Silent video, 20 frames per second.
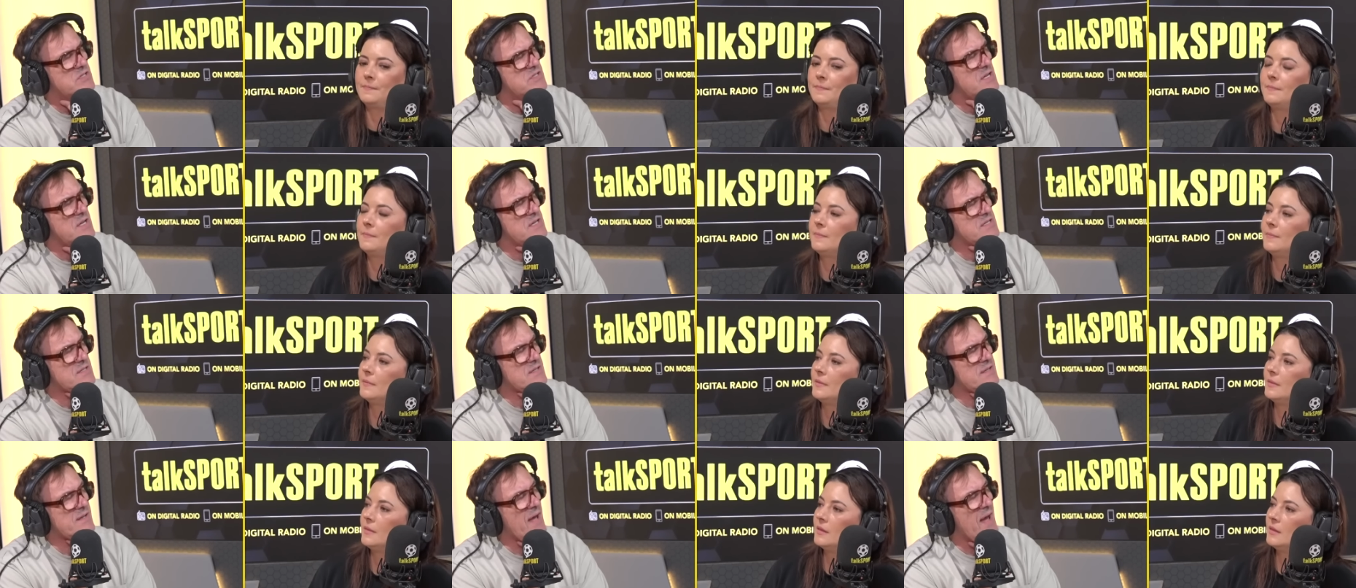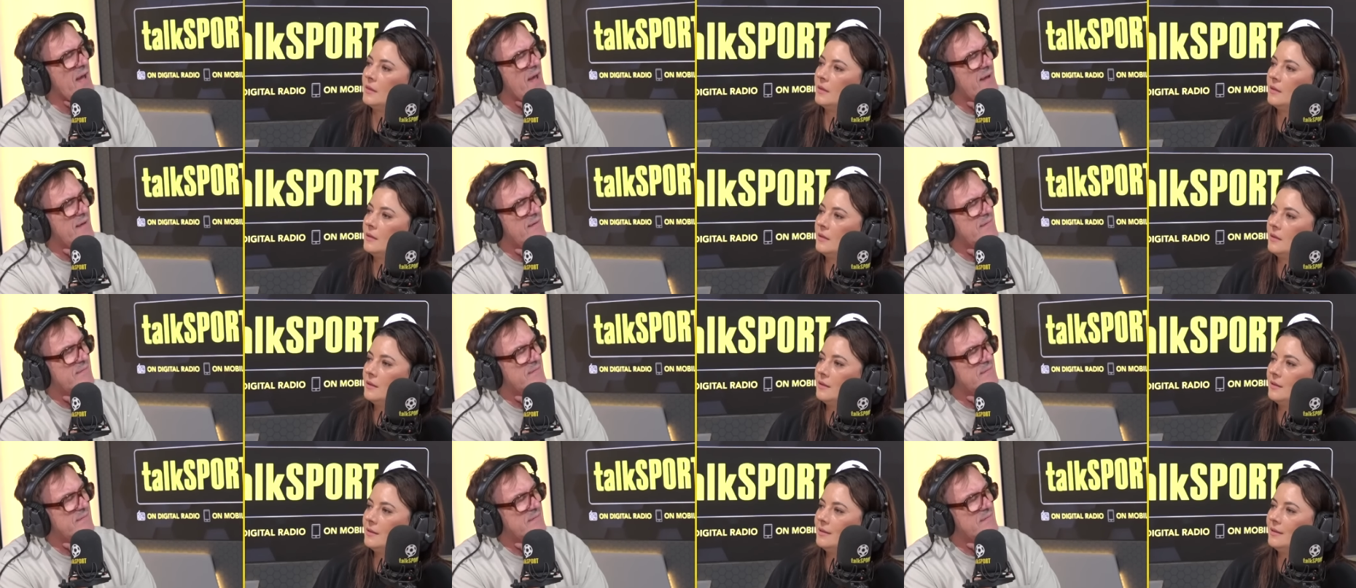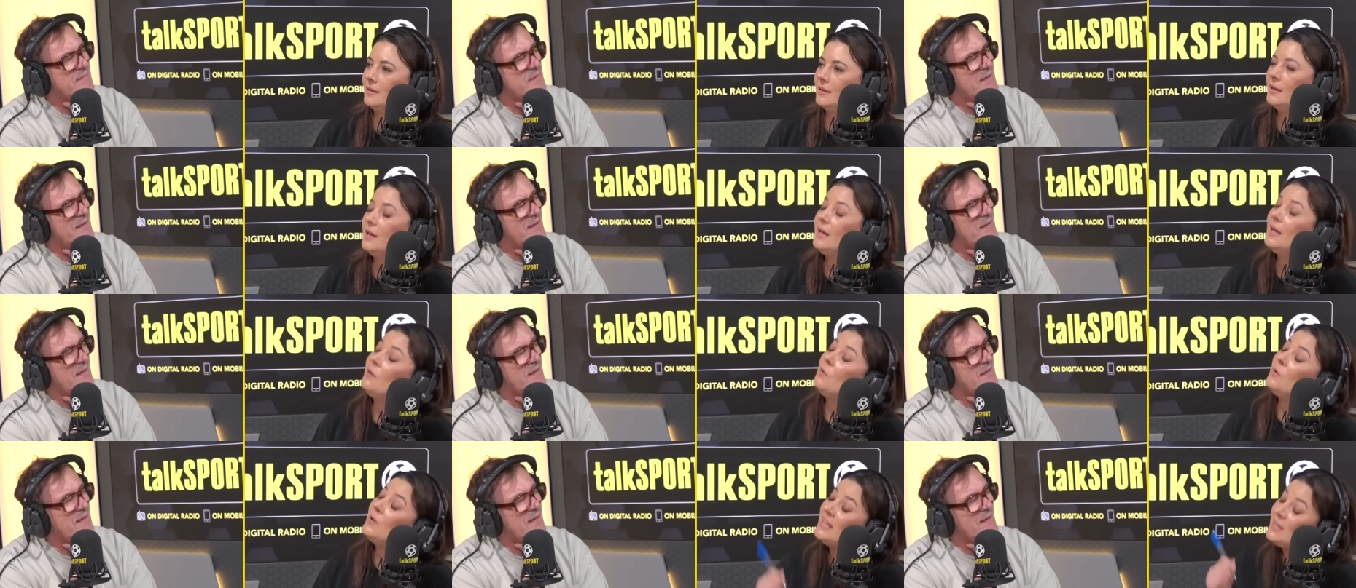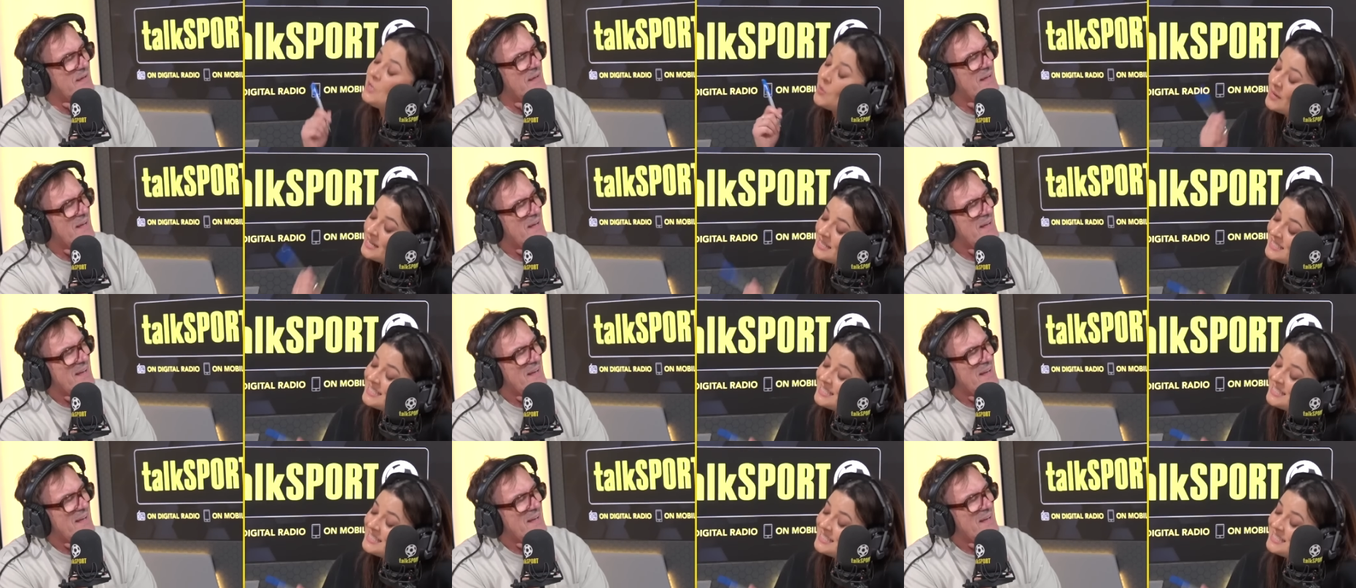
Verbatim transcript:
Speaker 1: season, that.
Speaker 2: Well, you know, he